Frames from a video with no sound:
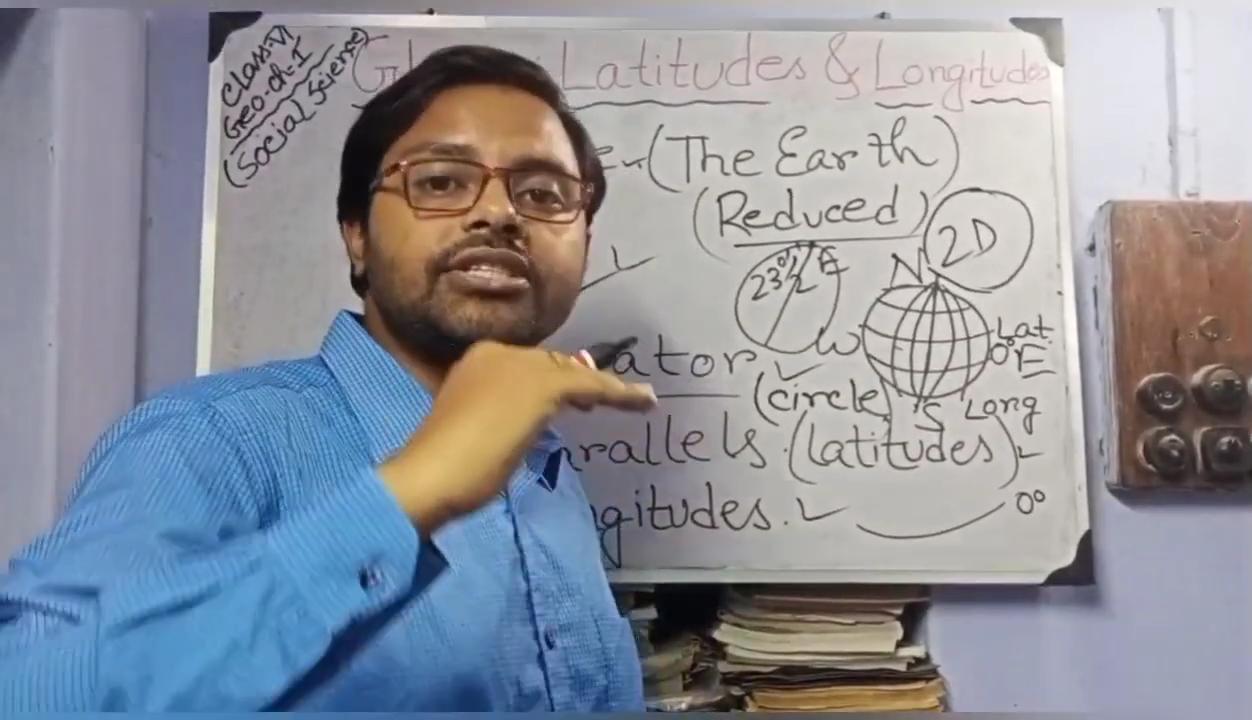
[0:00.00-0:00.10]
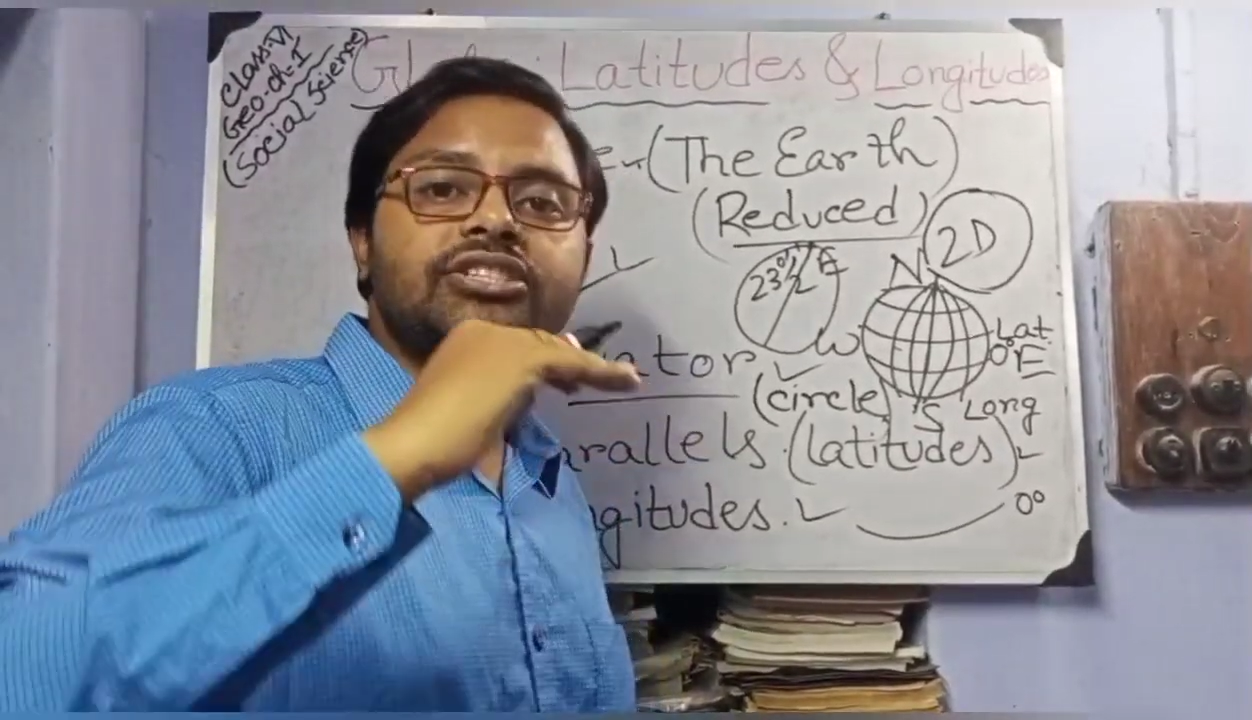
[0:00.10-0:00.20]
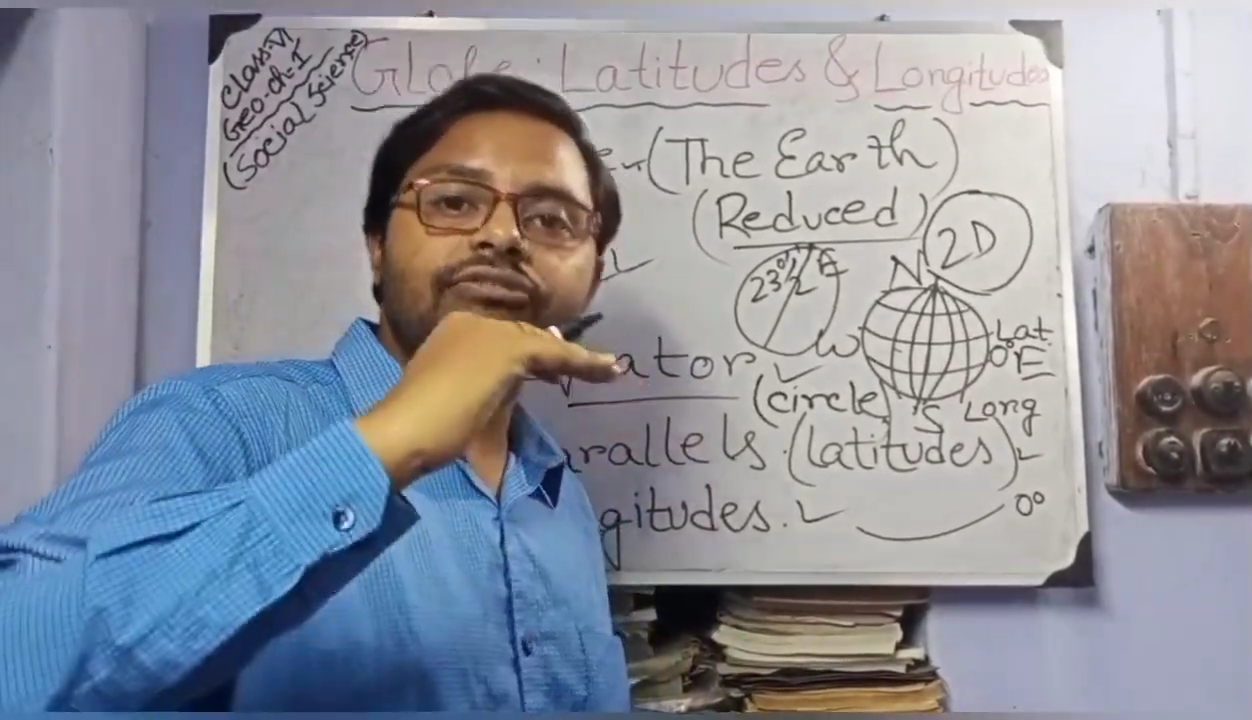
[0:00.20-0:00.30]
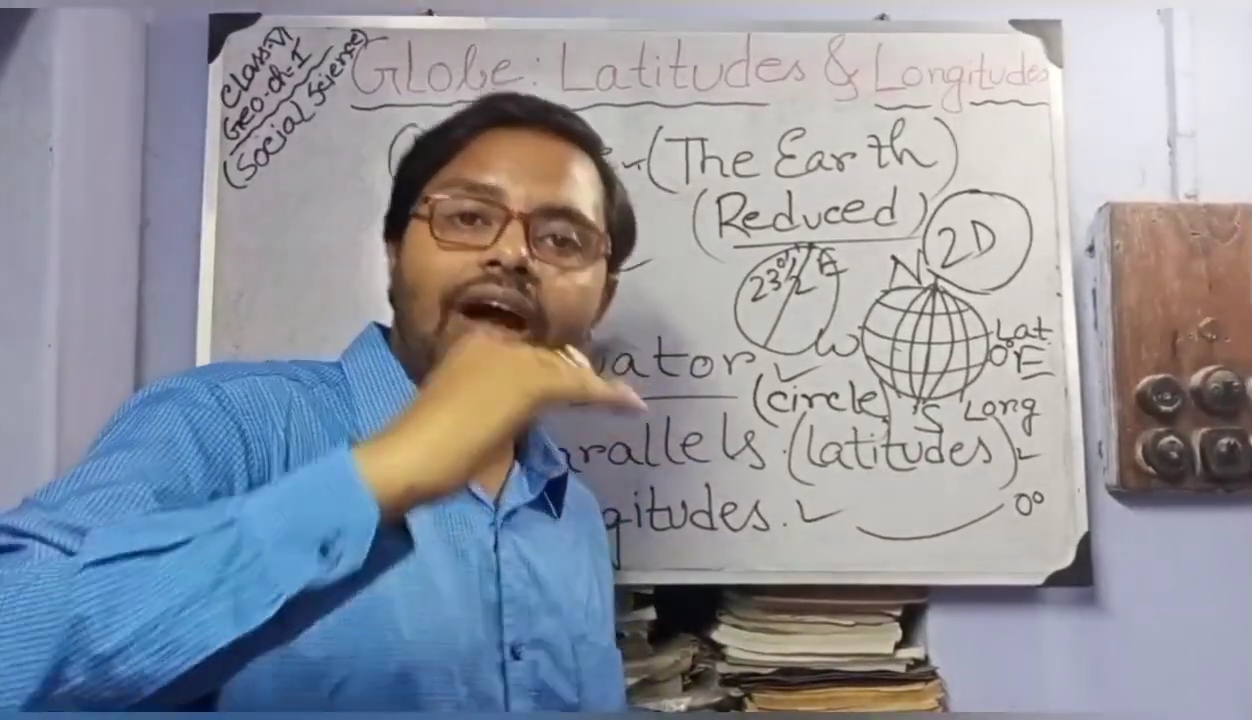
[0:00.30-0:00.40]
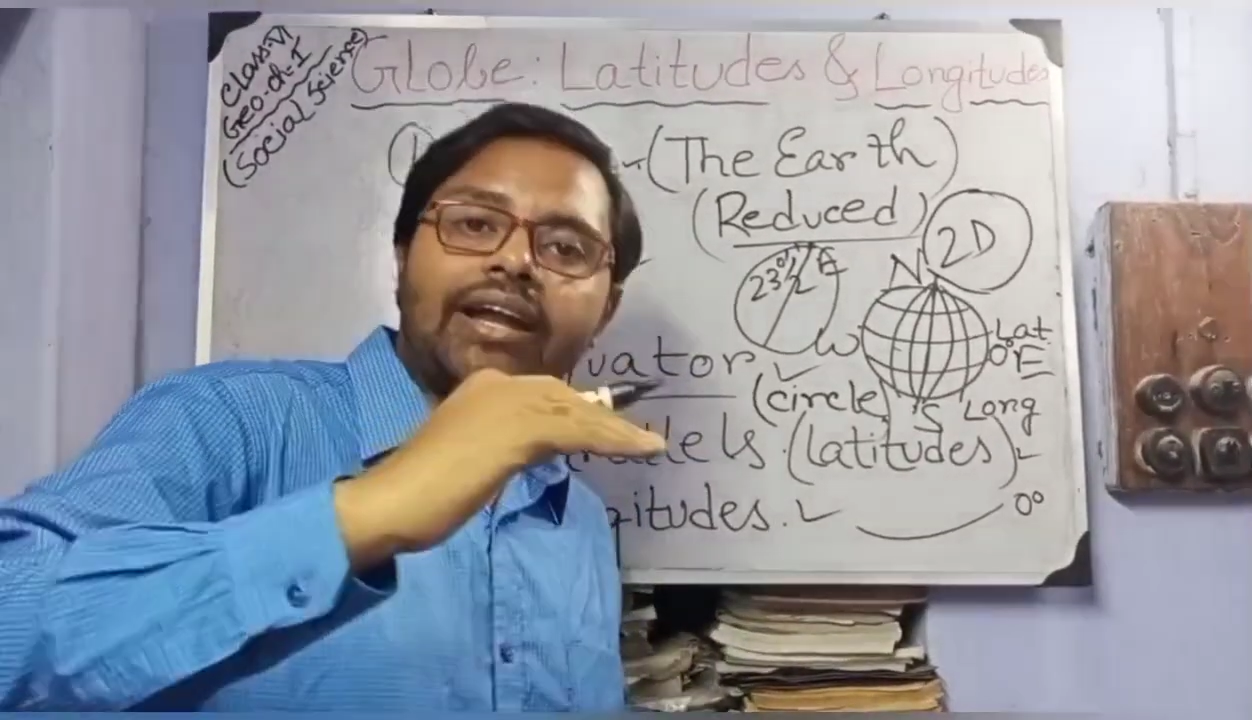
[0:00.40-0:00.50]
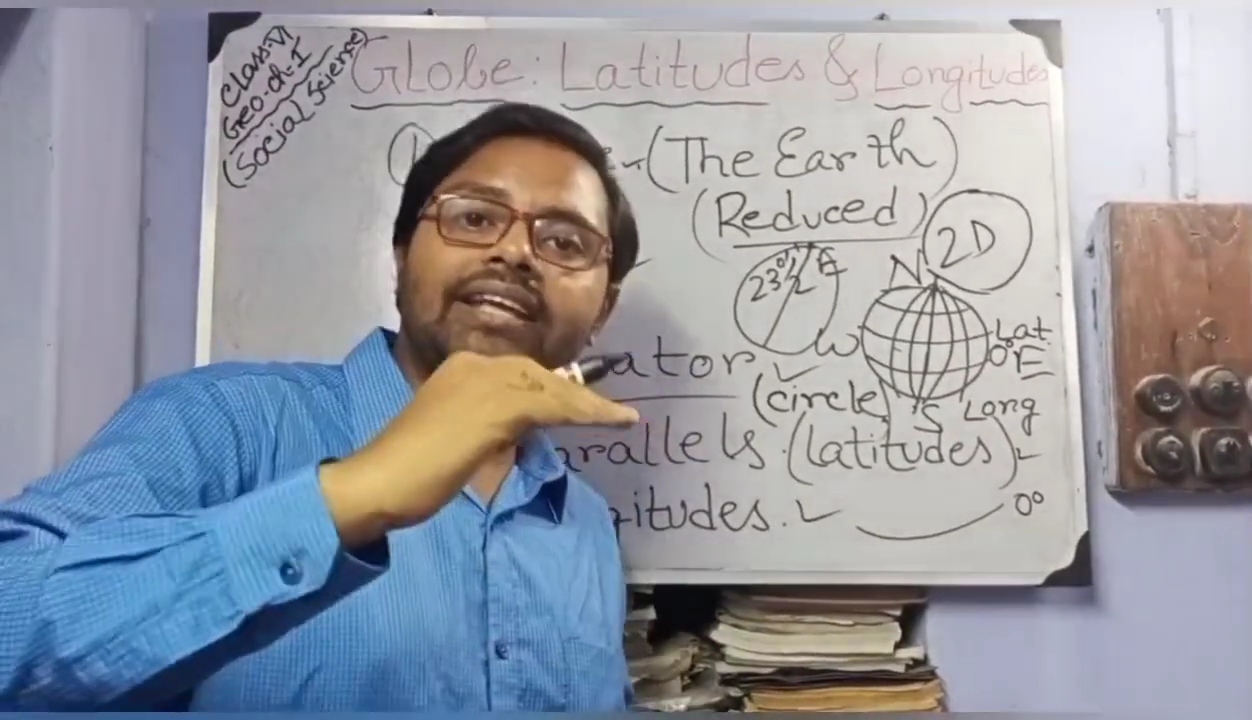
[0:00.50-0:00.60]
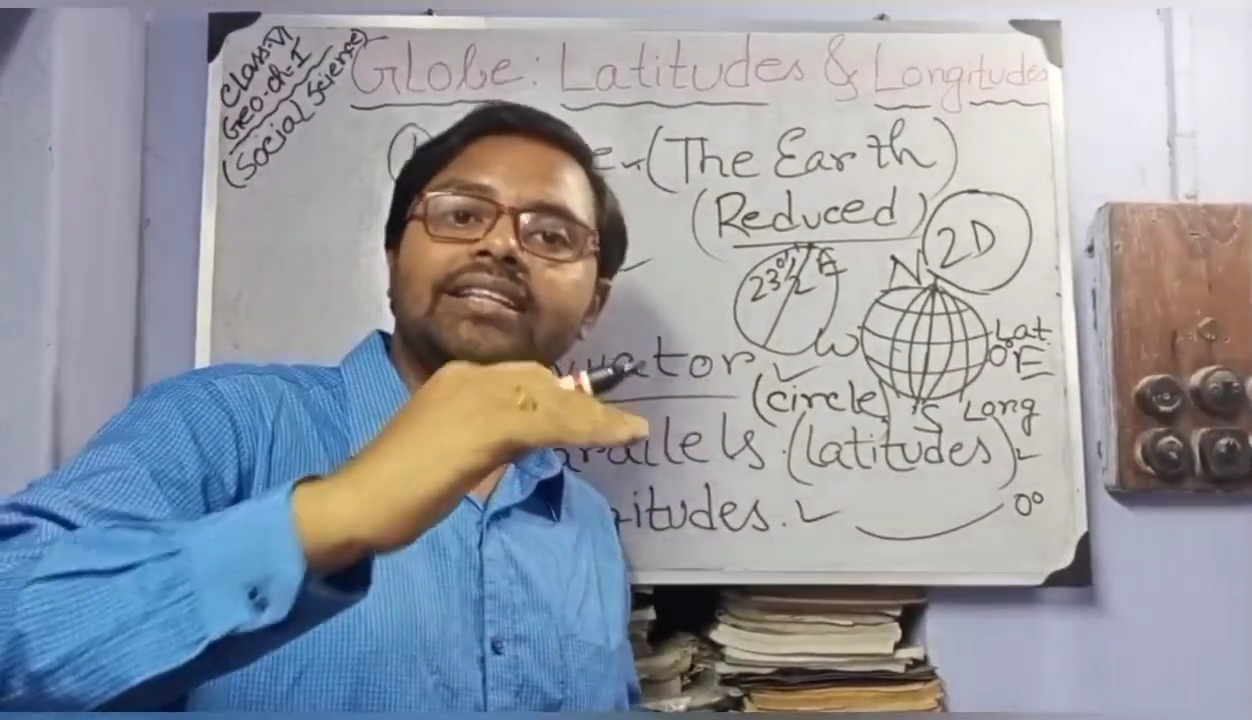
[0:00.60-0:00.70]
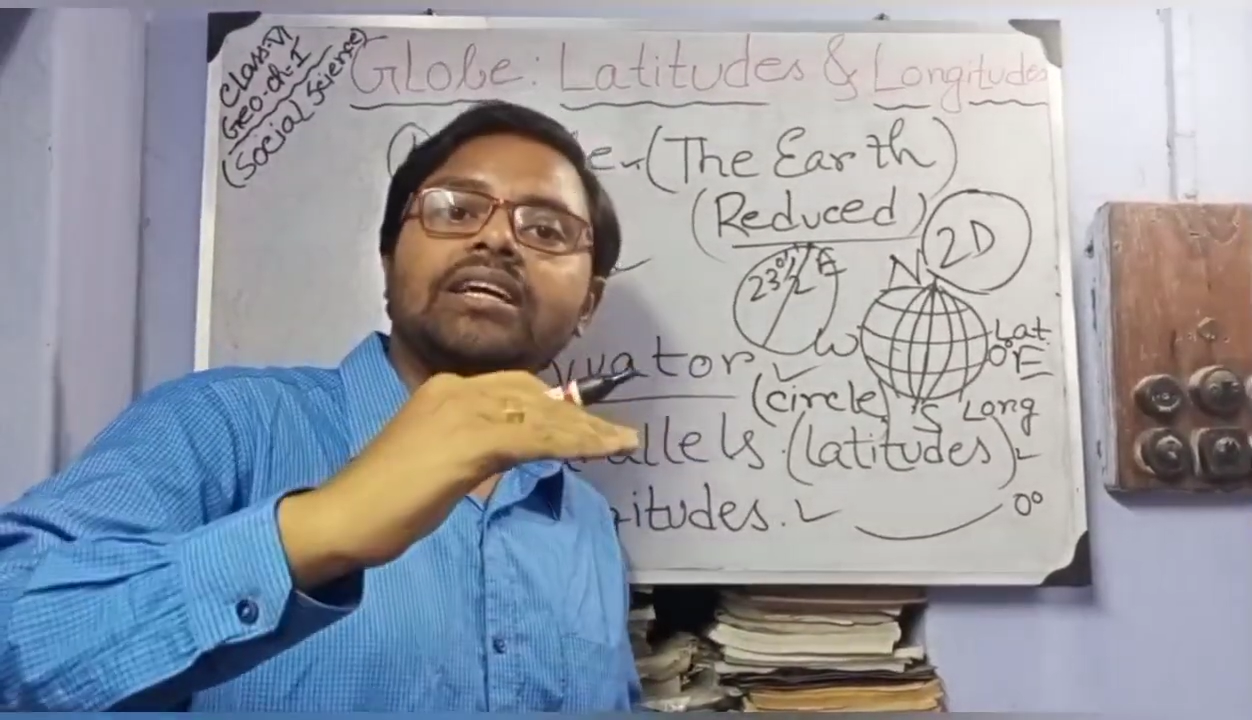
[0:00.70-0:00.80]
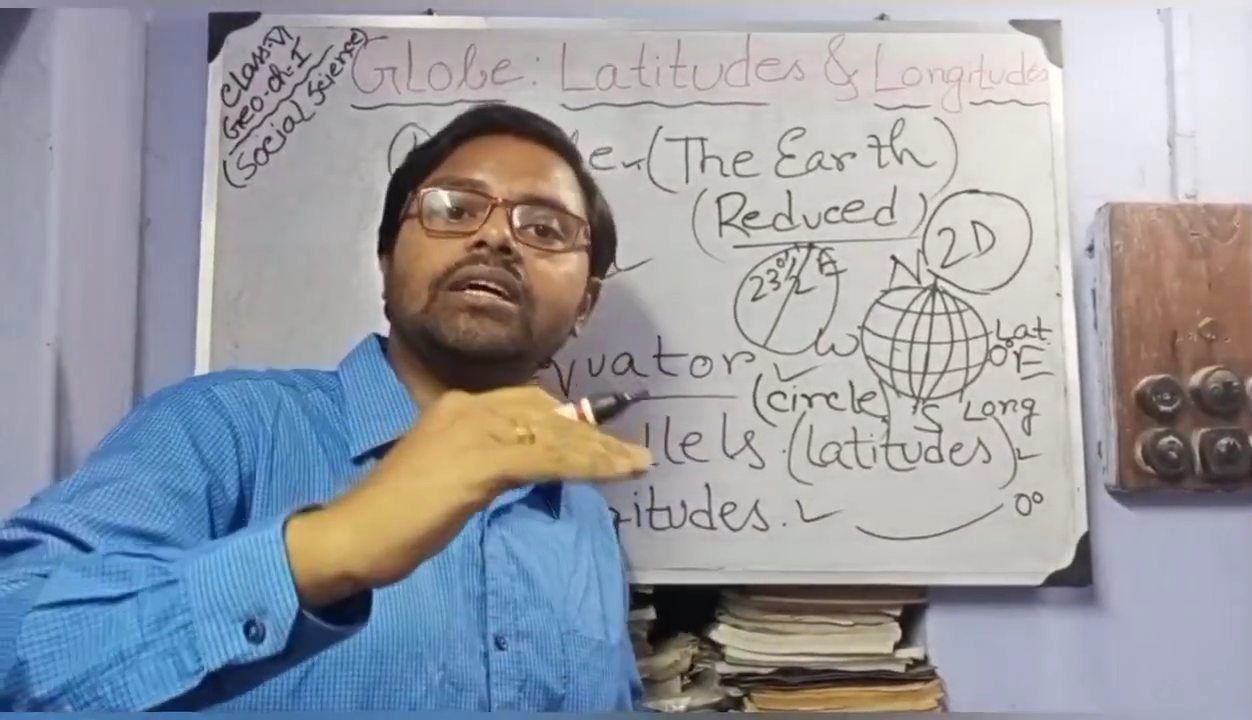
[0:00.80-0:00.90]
is dividing the